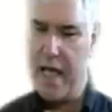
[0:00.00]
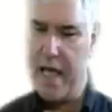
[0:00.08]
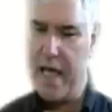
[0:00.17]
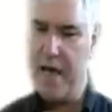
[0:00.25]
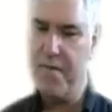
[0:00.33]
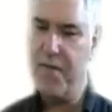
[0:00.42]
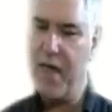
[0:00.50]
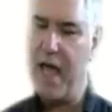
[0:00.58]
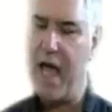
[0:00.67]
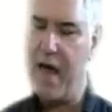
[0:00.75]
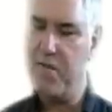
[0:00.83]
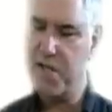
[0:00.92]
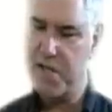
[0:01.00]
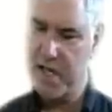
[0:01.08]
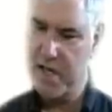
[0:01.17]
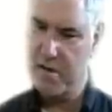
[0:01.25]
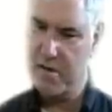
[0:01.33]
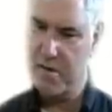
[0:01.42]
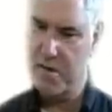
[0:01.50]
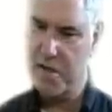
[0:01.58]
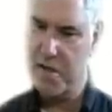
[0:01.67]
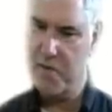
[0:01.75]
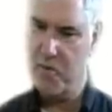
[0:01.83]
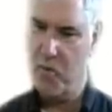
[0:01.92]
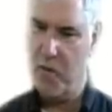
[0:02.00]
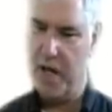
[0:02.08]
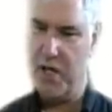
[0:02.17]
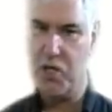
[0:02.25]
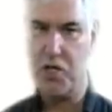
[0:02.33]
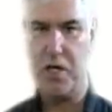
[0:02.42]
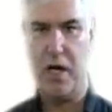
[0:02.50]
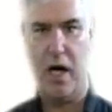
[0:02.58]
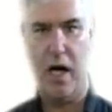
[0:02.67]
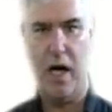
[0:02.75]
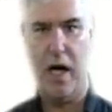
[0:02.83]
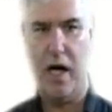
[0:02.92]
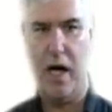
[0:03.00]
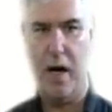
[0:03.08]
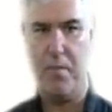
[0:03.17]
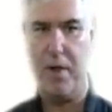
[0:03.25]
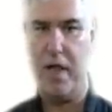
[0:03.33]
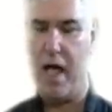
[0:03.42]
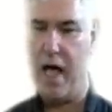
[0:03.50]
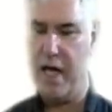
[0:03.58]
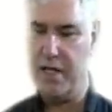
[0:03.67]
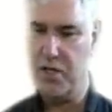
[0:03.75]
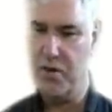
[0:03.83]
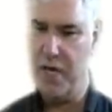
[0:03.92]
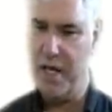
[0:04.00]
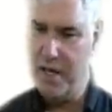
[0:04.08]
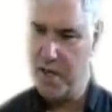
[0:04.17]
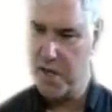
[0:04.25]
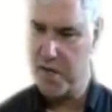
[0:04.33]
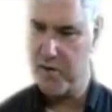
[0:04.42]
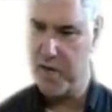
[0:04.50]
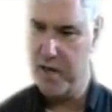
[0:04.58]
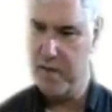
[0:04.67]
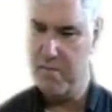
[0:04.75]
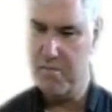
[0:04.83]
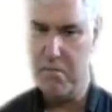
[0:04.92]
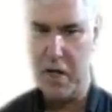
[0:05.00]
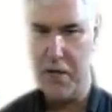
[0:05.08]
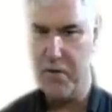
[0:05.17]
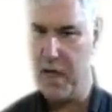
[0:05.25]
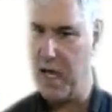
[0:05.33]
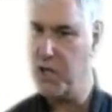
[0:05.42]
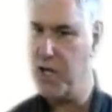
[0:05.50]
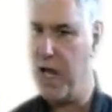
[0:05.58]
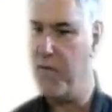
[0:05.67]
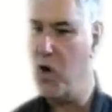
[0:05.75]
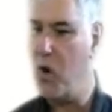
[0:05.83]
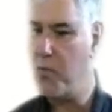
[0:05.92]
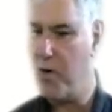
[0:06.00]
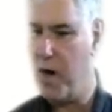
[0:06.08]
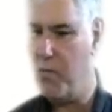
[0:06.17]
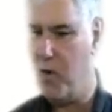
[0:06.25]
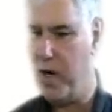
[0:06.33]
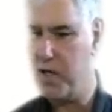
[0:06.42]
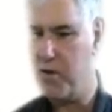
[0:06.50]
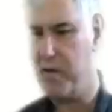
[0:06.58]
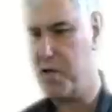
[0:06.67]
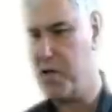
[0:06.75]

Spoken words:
If they have skills which apply to industry, they should have no problem whatsoever.